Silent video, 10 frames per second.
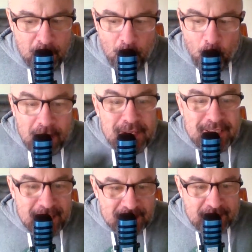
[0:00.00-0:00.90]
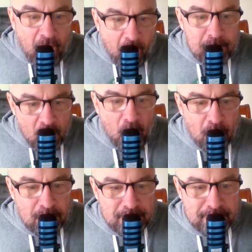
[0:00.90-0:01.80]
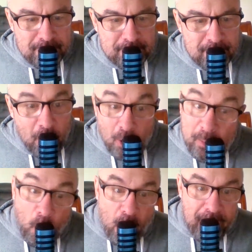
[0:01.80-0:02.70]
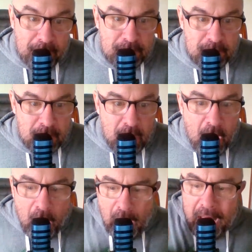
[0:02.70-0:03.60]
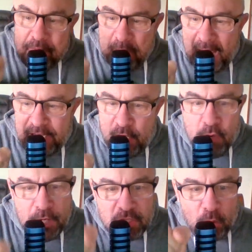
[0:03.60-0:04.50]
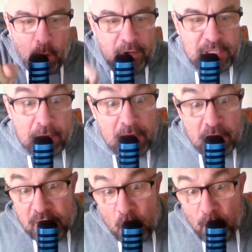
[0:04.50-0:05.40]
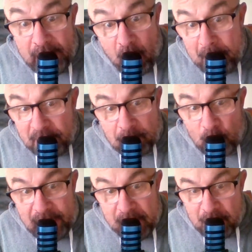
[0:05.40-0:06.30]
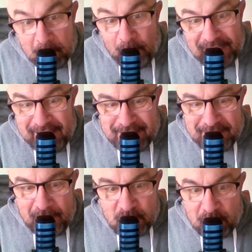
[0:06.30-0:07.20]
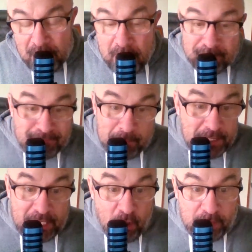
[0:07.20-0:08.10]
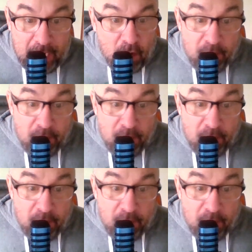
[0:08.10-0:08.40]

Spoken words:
What does this cop know? Oh boy, I bet you there's lawyers out there that don't care about the Brady designation. Bet they don't care.